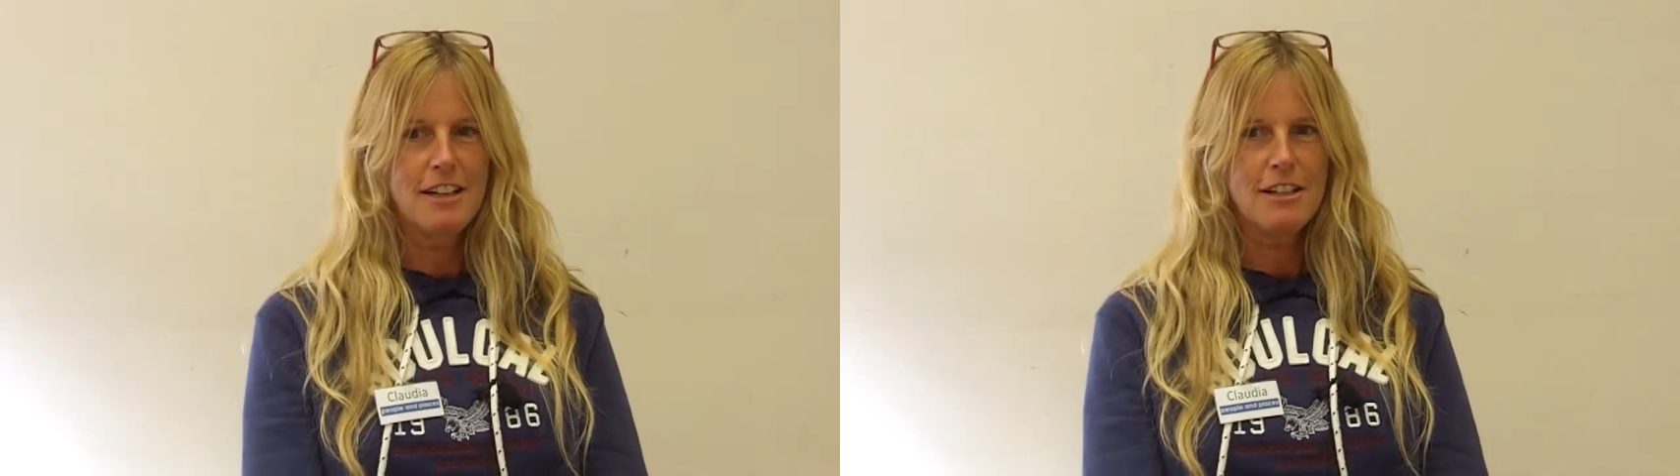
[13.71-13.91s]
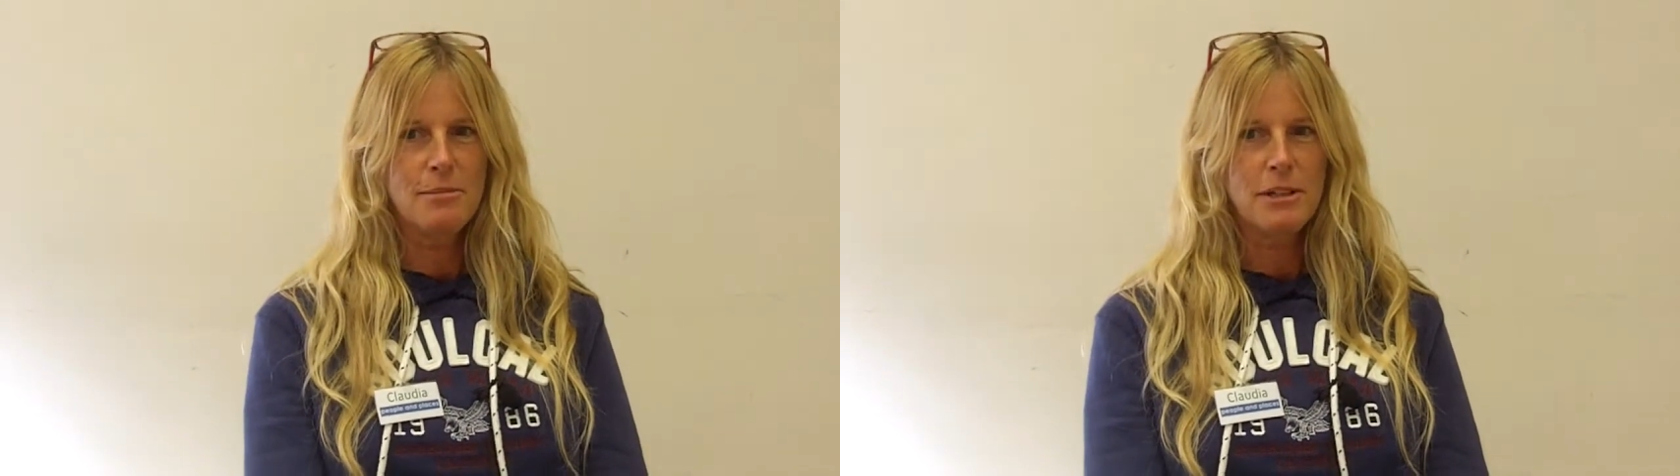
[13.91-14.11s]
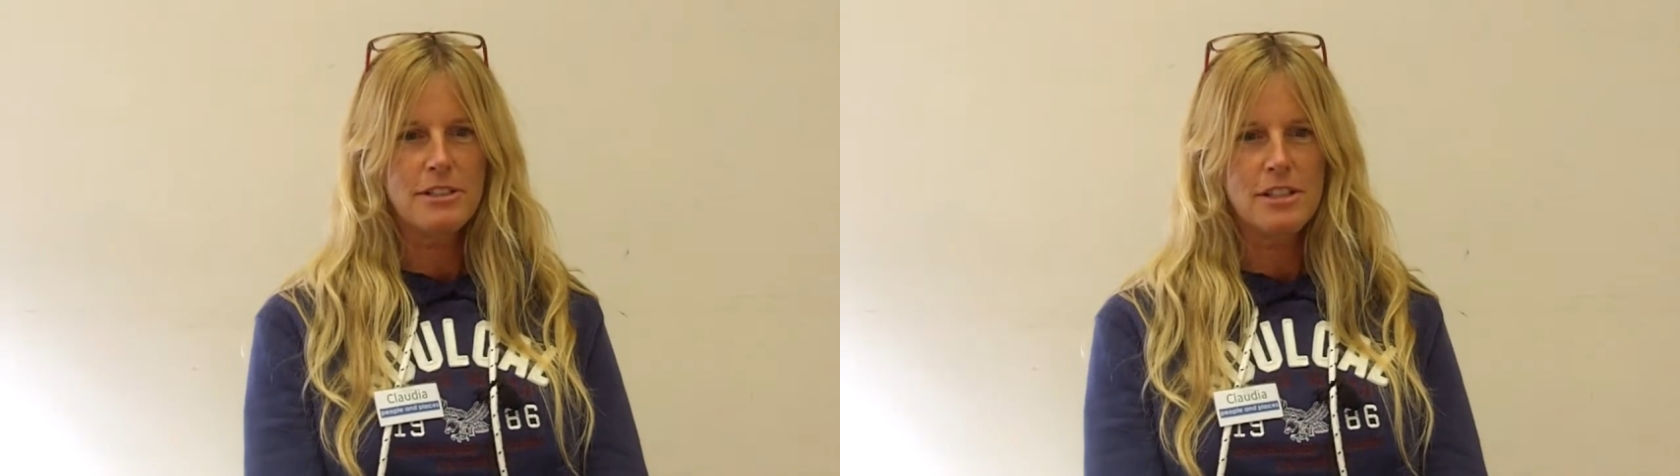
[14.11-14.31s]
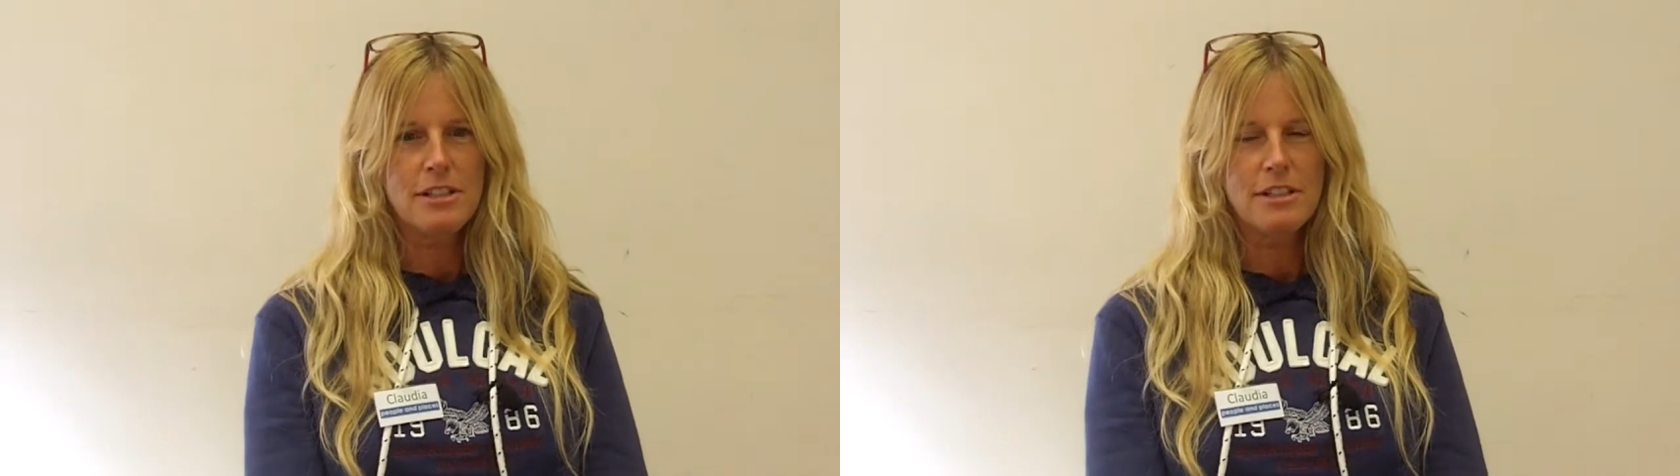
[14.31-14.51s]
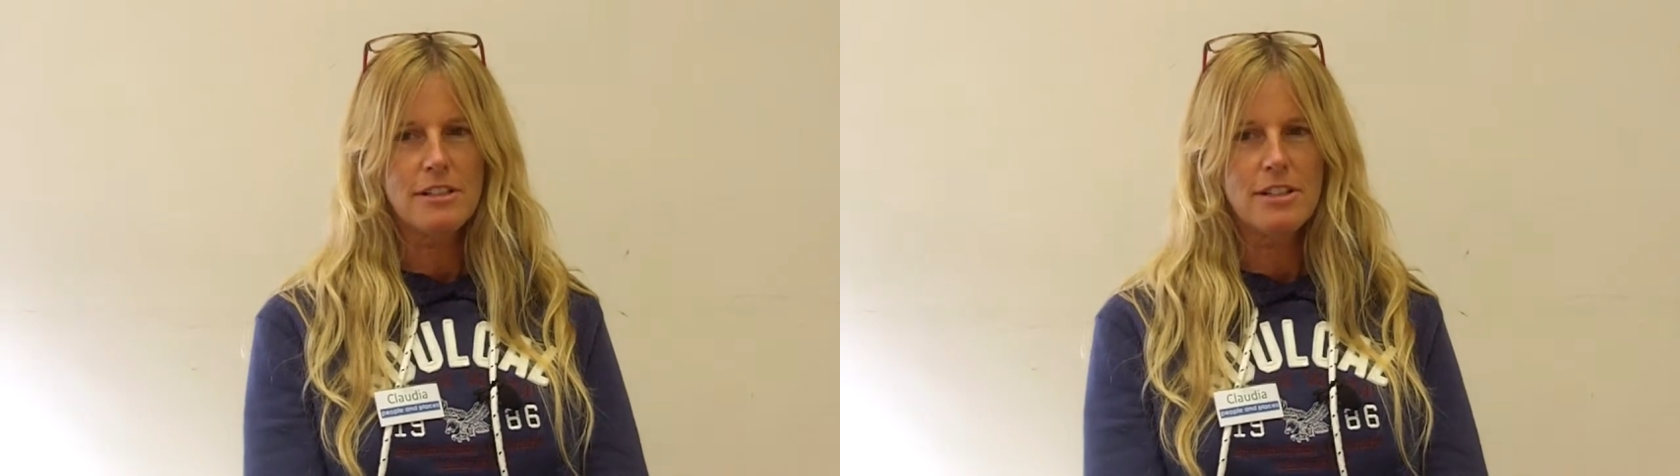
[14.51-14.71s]
I just
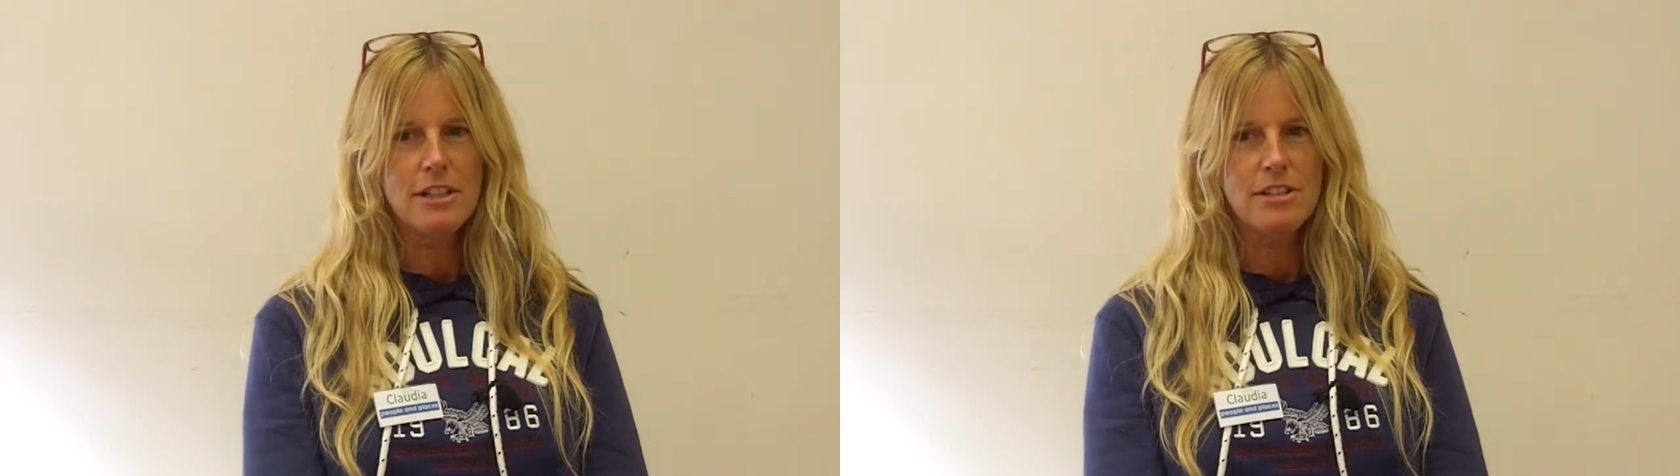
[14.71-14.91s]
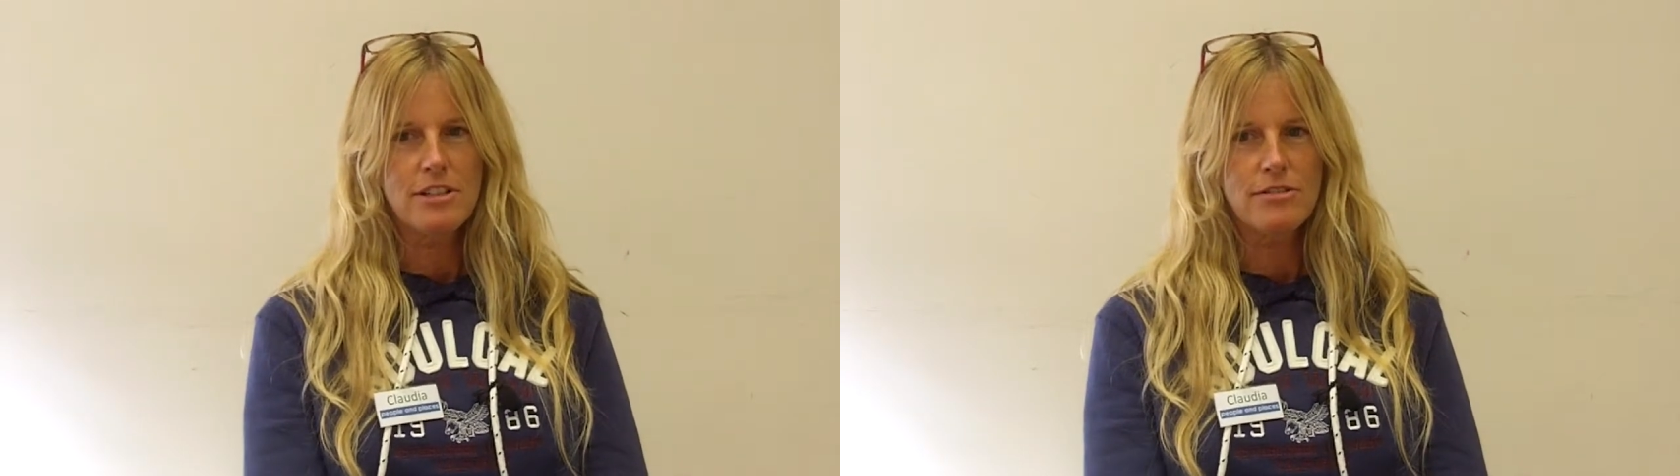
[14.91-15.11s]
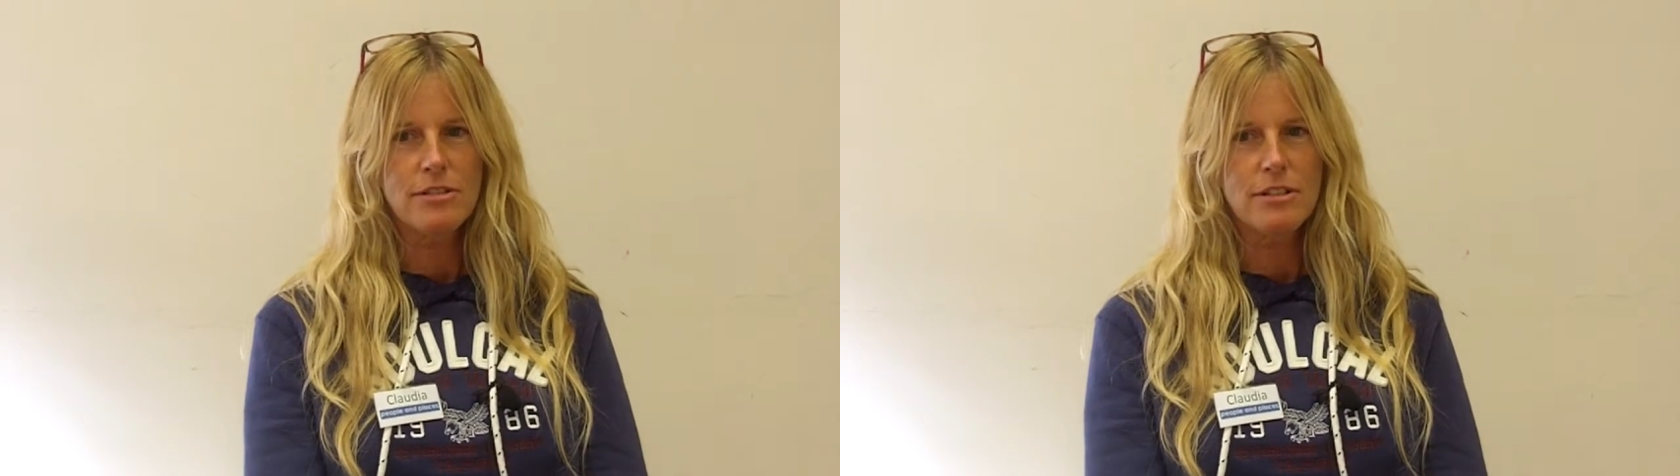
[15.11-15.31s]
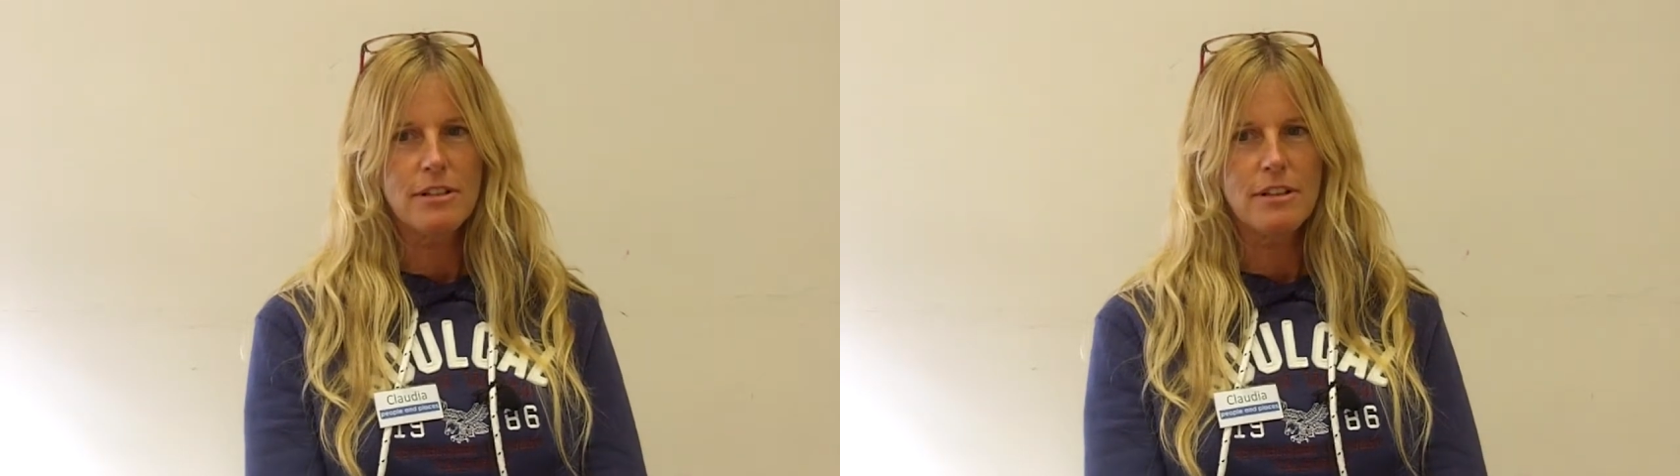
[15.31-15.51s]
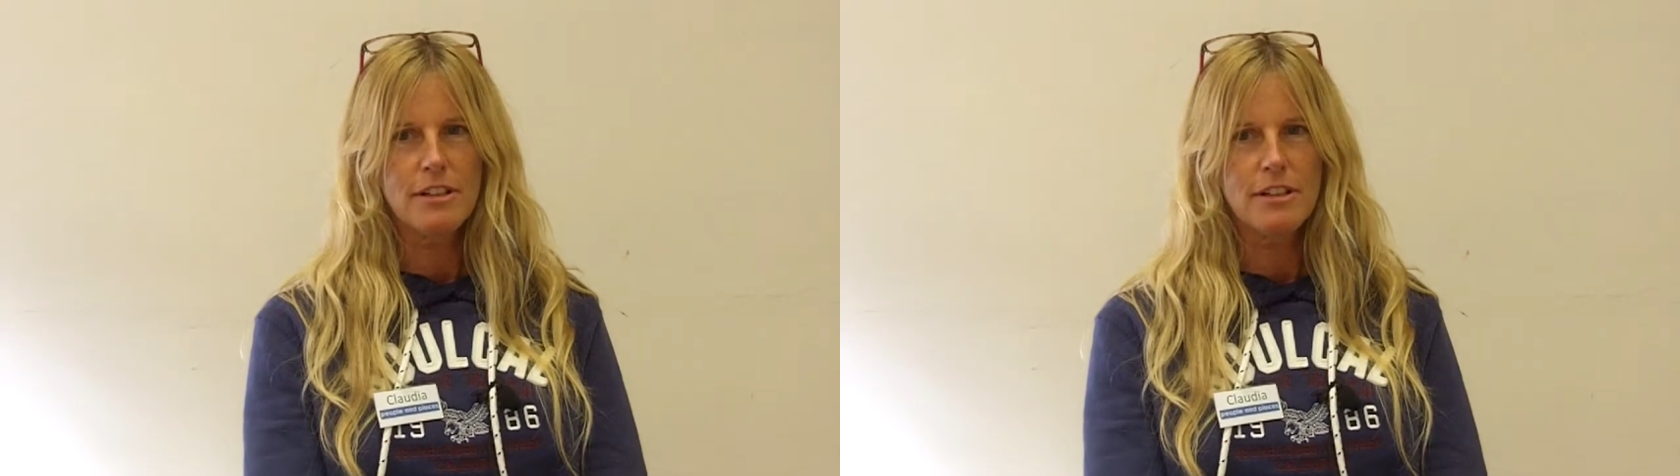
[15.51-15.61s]
like seeing children